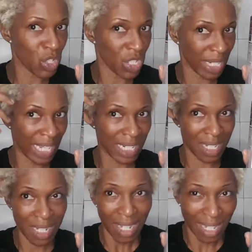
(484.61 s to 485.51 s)
to
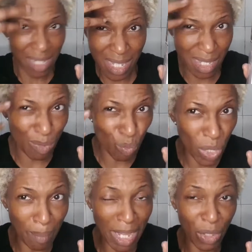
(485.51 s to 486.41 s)
hit. And this is
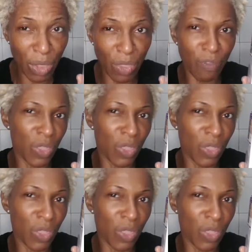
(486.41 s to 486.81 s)
what, about